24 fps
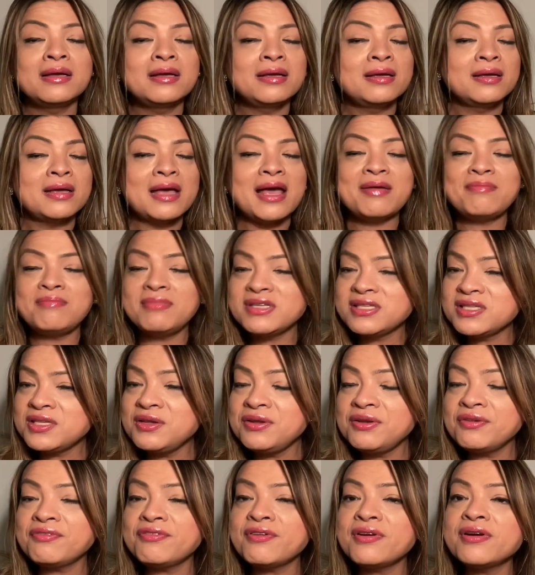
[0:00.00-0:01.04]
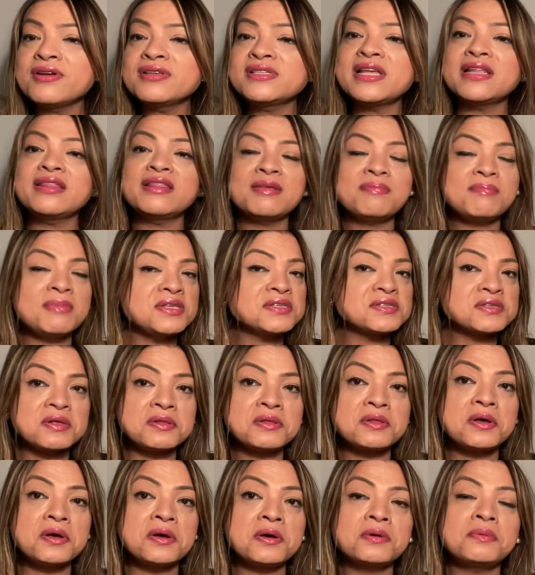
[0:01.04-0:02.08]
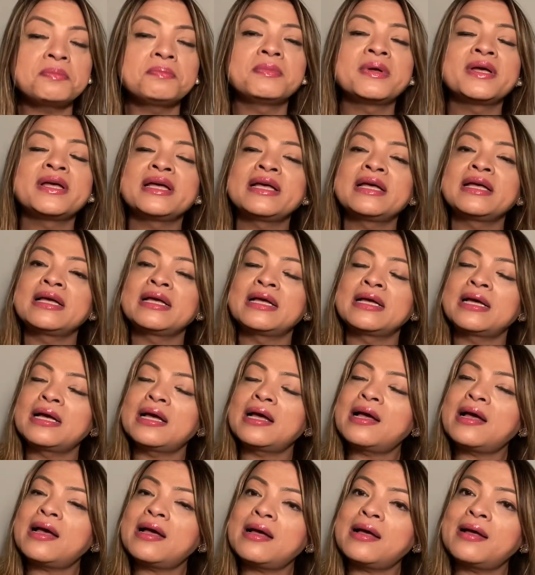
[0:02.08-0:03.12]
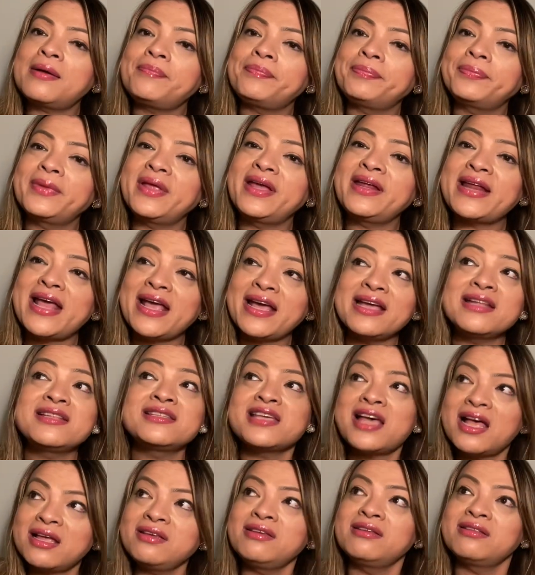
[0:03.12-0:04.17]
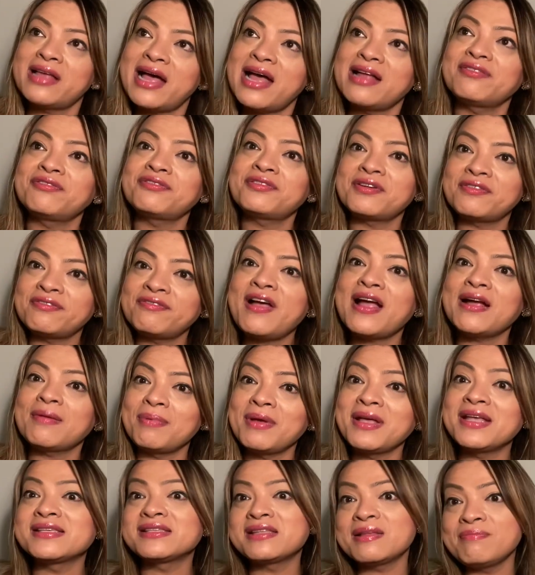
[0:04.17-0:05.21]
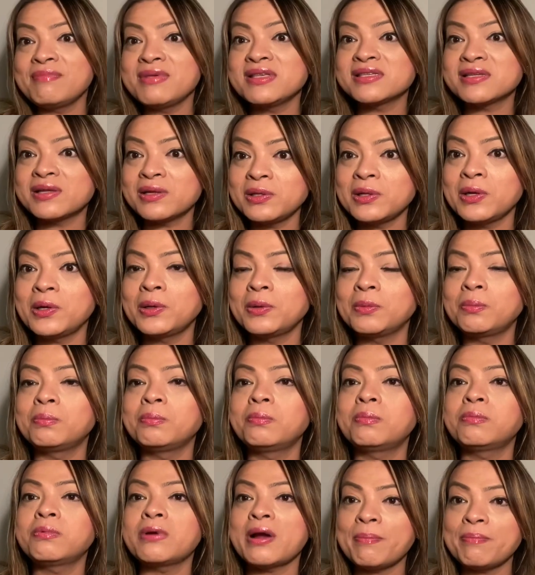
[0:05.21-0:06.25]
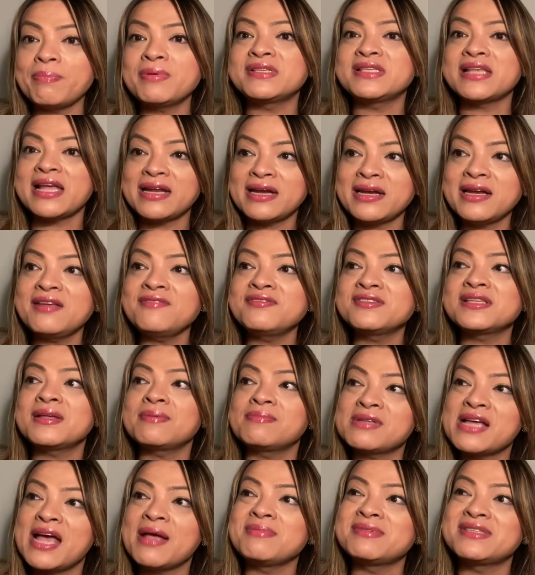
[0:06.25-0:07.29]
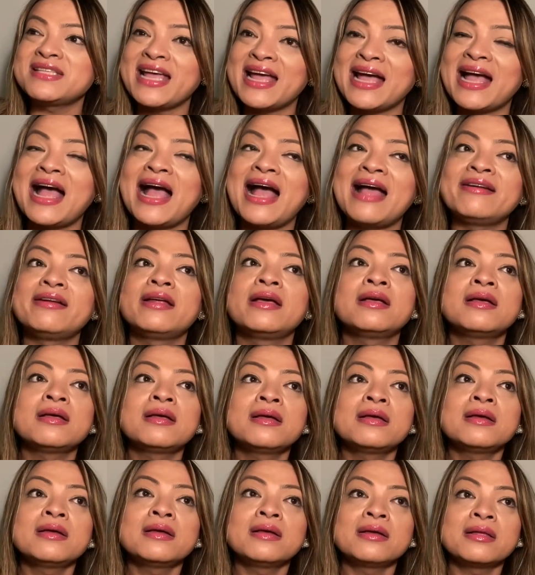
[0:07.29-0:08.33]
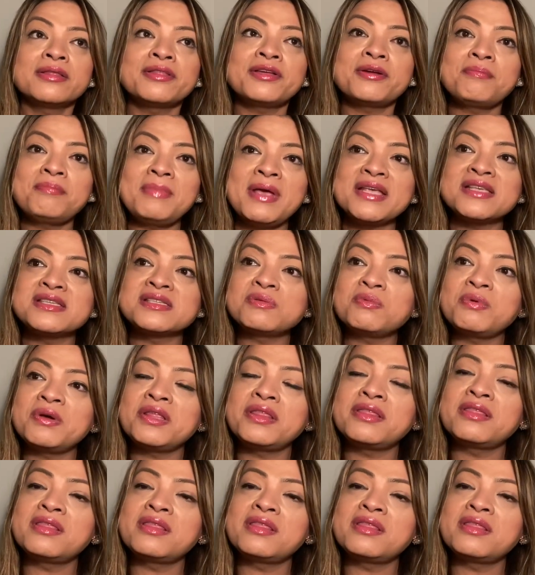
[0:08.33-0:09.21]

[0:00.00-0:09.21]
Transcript: at Miss Universe, at the Miss Globe, and I can tell you that for a fact because the Miss Globe representatives, sometimes they're mixed with